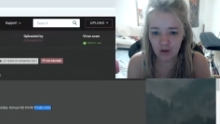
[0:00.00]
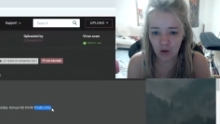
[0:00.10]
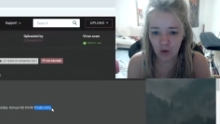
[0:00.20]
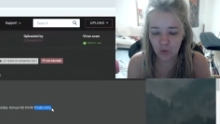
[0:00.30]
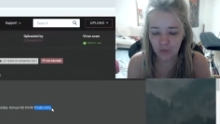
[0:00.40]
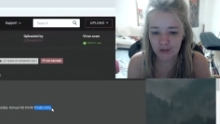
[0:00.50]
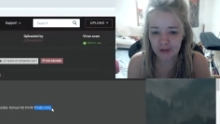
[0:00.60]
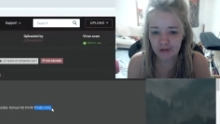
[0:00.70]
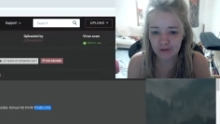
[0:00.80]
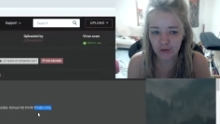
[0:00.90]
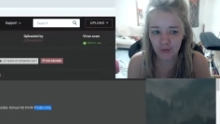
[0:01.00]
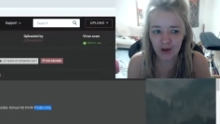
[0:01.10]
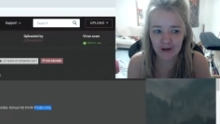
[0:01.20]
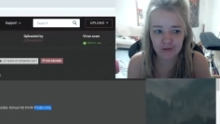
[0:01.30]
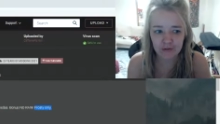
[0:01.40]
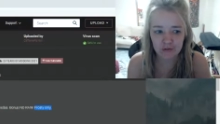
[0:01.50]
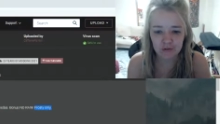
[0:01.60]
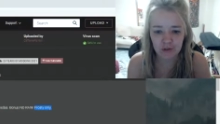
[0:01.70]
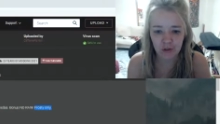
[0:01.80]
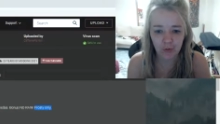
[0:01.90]
only, so that is good
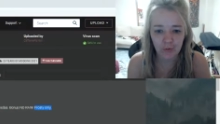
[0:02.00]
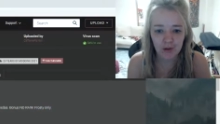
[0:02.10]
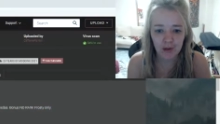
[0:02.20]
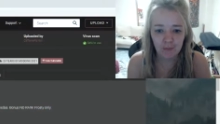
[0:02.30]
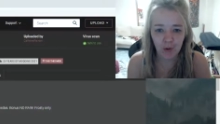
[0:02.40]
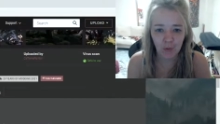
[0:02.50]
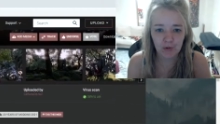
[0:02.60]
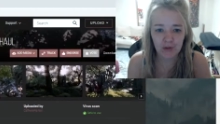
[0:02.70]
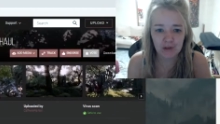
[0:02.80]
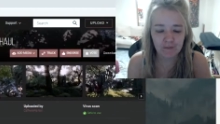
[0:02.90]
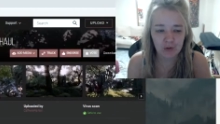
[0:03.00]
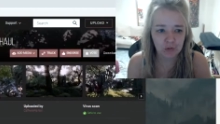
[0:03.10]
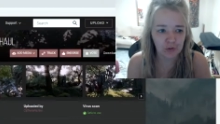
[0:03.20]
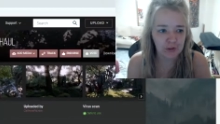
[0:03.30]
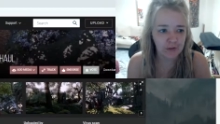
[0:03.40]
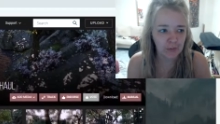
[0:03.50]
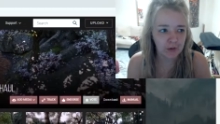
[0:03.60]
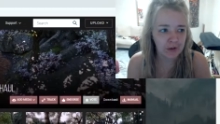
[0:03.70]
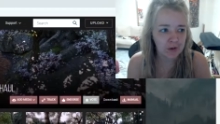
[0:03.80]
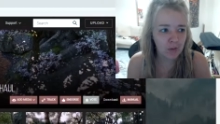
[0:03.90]
to go. But we're looking for Dorian, so we're
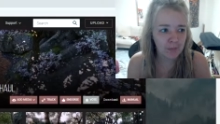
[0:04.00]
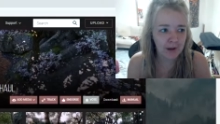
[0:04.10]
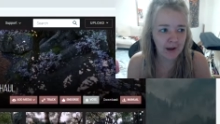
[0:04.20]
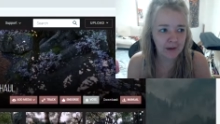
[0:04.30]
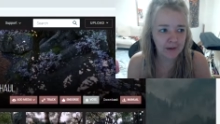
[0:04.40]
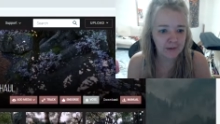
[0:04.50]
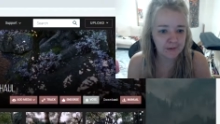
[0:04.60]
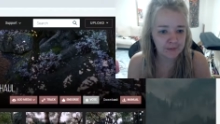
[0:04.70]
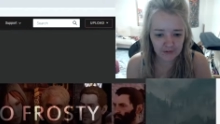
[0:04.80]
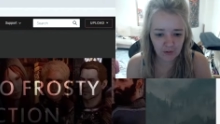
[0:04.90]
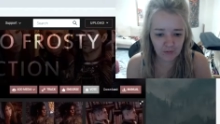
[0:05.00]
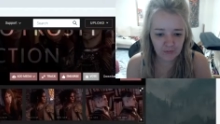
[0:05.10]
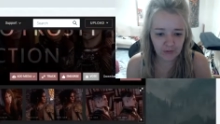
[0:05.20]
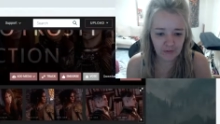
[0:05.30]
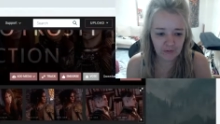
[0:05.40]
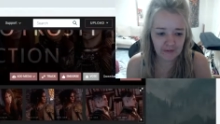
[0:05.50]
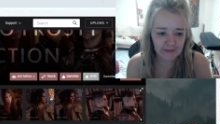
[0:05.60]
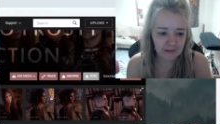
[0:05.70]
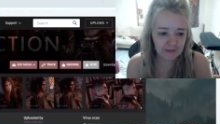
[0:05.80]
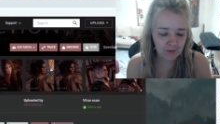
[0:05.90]
gonna go back. So there's a lots
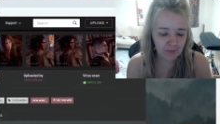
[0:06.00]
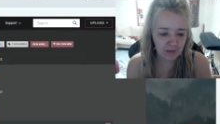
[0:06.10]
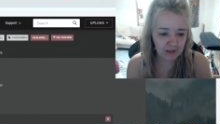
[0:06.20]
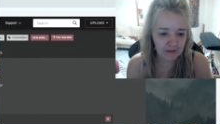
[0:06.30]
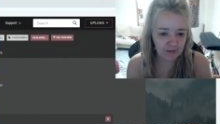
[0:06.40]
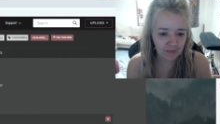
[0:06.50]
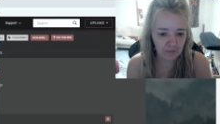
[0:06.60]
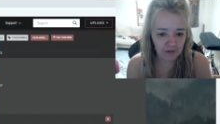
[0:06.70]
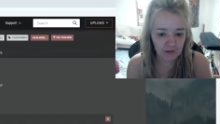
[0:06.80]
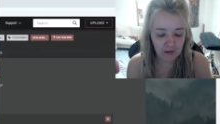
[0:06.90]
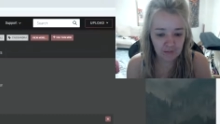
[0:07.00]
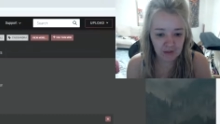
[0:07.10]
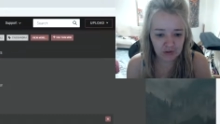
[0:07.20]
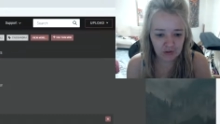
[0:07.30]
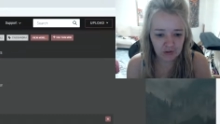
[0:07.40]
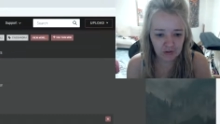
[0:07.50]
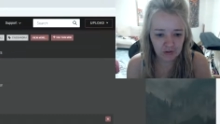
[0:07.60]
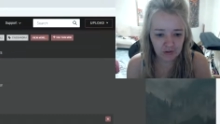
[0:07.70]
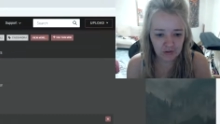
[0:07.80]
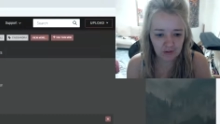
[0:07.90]
of different mods. Once again, make sure
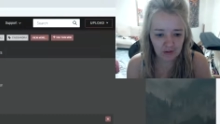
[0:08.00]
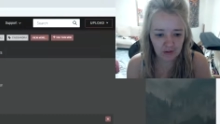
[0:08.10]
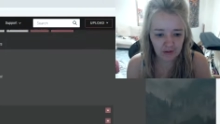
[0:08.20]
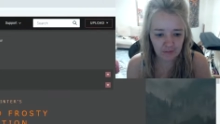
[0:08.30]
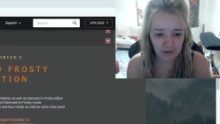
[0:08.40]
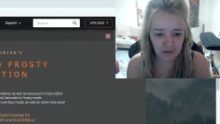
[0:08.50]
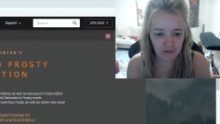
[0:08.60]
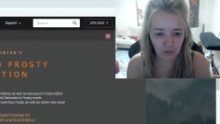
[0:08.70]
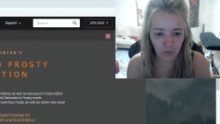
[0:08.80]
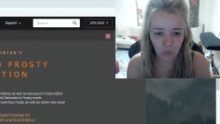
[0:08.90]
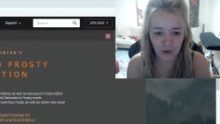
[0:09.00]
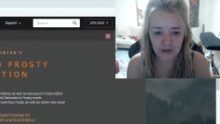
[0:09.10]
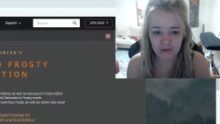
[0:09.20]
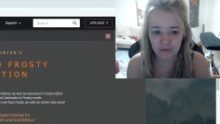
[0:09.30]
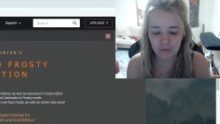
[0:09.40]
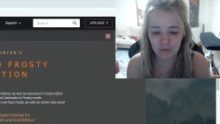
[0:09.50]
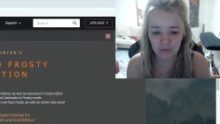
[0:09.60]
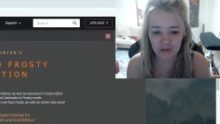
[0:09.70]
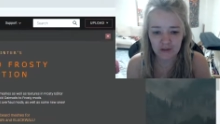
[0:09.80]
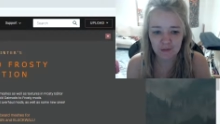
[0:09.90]
when you
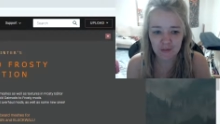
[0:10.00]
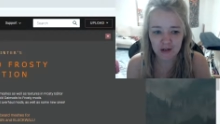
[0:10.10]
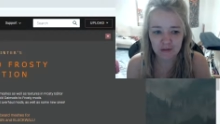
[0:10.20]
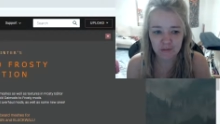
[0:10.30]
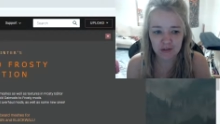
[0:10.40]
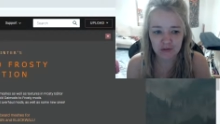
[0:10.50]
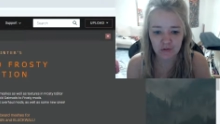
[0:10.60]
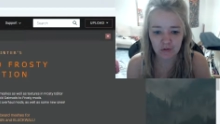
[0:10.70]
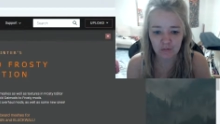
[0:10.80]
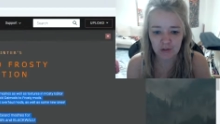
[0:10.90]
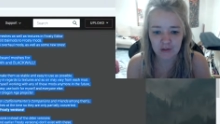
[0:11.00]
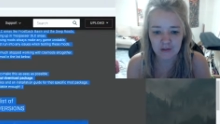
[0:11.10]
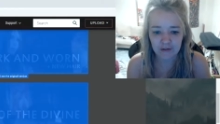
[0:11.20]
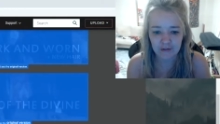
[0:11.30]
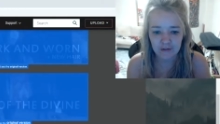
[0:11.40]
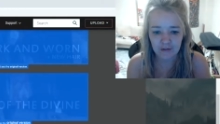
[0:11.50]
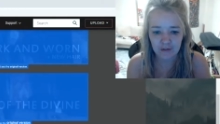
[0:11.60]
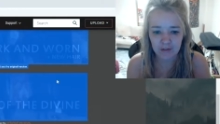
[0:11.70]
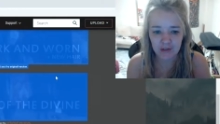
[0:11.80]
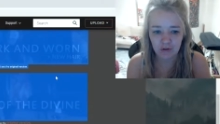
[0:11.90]
look at the mods, make sure to read this. I
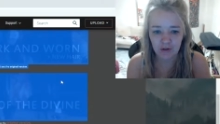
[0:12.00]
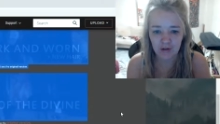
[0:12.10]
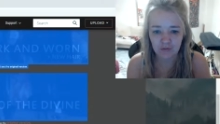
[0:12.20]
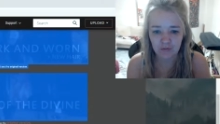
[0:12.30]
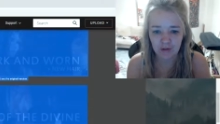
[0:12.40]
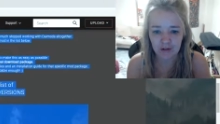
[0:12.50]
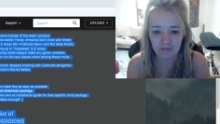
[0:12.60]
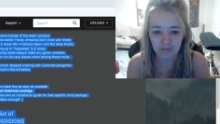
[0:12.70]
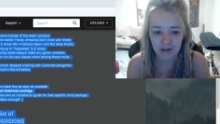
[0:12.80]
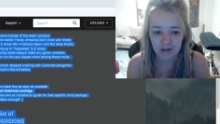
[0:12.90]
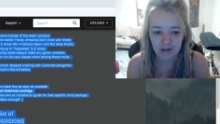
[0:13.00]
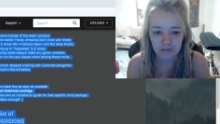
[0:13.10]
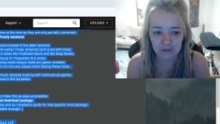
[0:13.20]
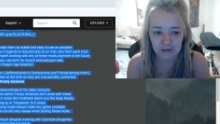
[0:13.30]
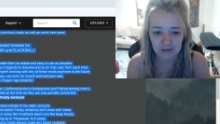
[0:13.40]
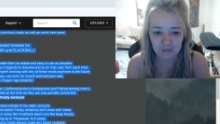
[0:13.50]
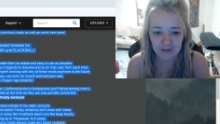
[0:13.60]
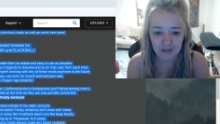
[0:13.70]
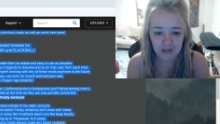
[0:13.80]
mean, you don't have to like read it completely, but